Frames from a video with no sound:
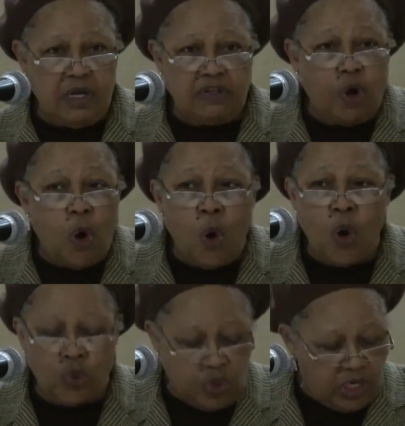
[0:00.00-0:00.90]
The
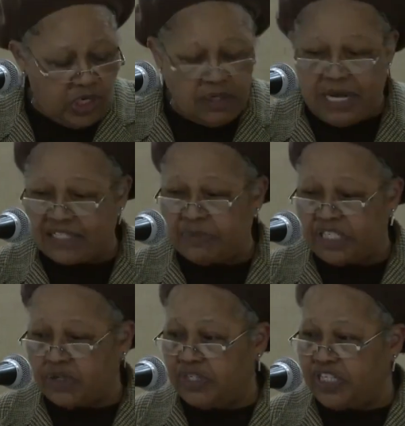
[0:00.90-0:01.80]
whole world, as
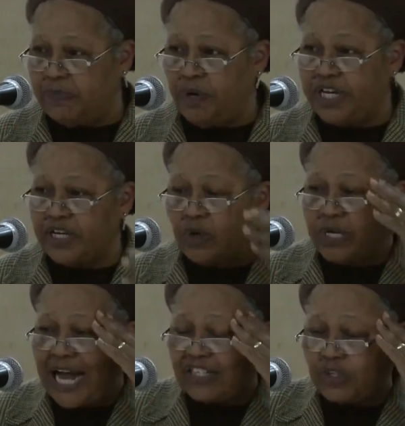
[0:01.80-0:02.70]
Mr. Christie pointed out
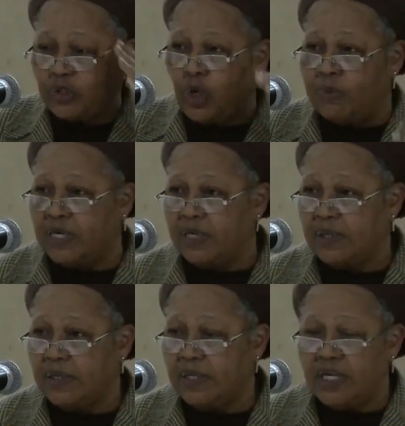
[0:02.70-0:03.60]
last October,
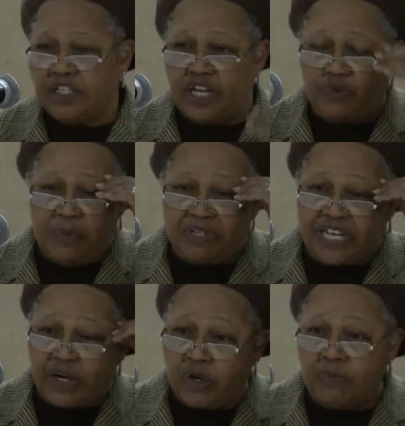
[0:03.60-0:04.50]
says we must
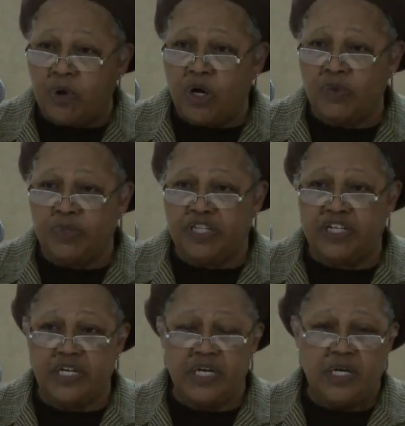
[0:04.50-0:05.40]
get on board with
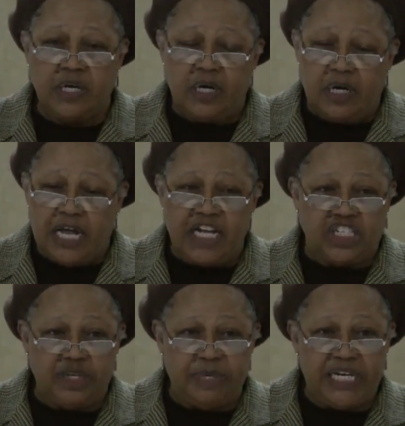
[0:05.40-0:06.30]
the
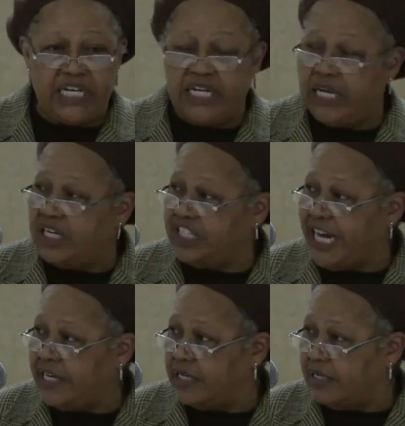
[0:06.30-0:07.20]
LGBT
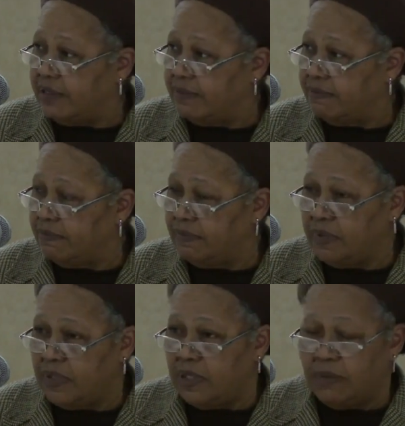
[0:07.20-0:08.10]
agenda
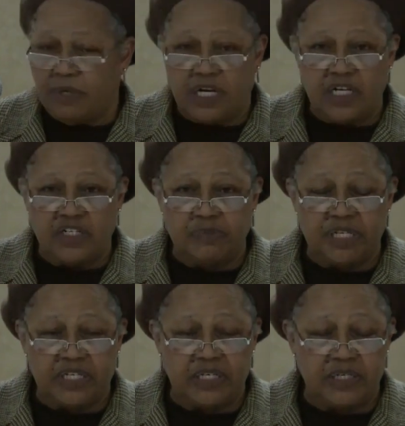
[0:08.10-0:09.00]
because
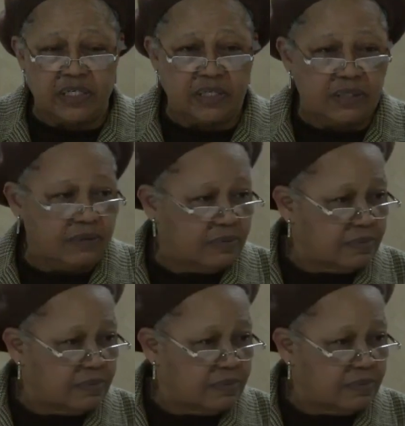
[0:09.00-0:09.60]
Mr.